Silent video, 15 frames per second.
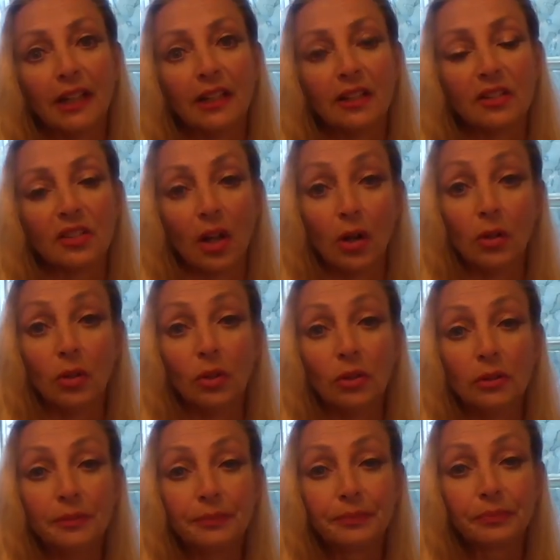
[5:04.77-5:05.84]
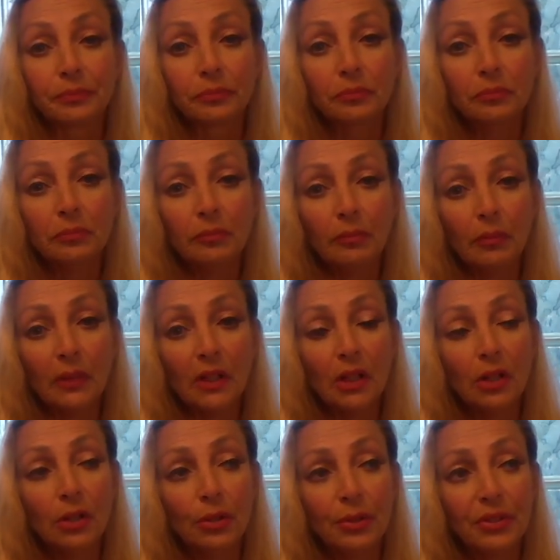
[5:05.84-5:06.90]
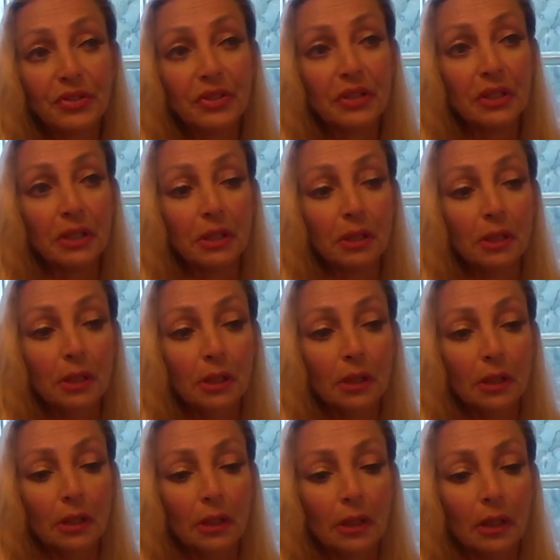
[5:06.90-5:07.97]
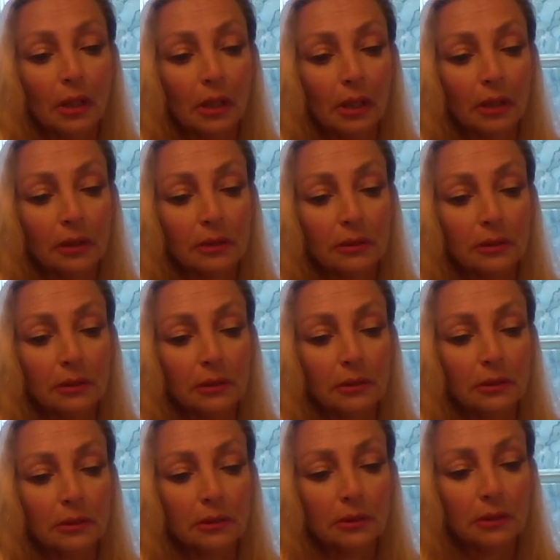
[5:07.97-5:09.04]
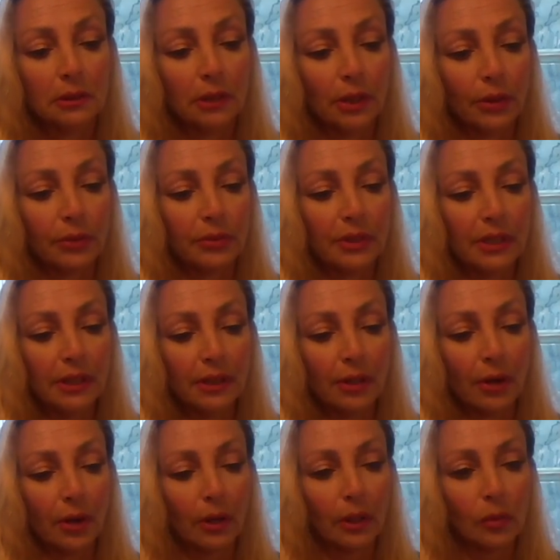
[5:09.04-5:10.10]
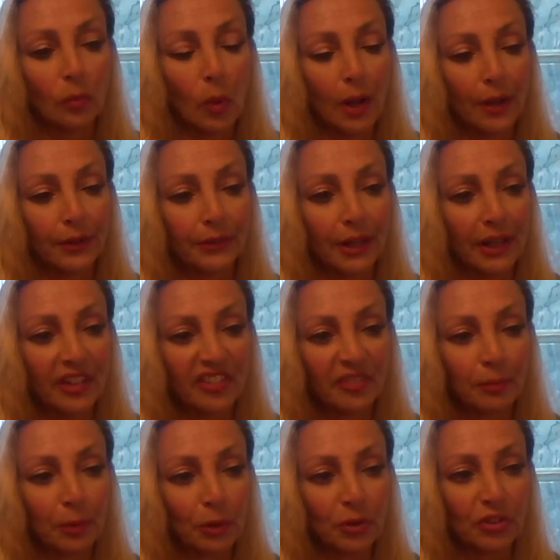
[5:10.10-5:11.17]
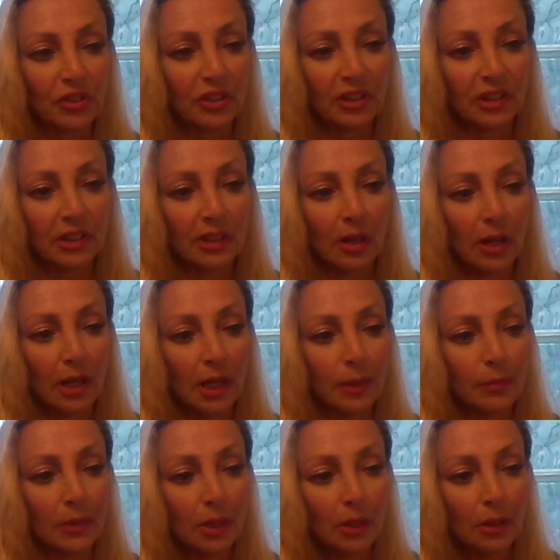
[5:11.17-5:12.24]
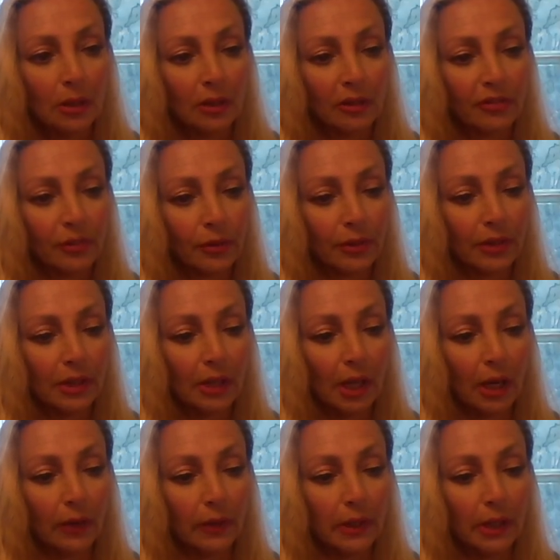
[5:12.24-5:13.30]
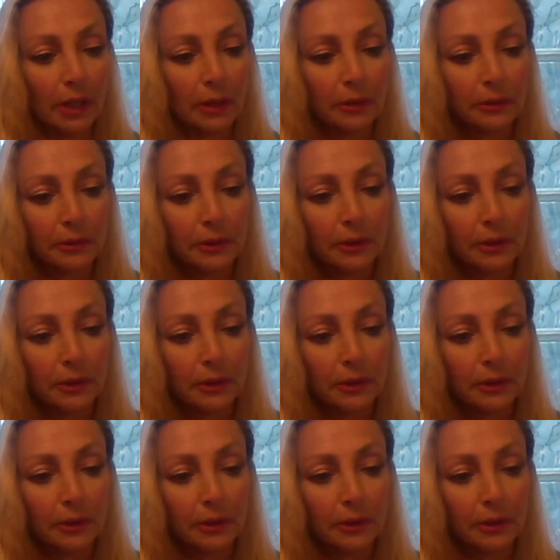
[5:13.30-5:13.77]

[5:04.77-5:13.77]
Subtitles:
And his uncle, who is the DNR and wildlife person at the time for the area,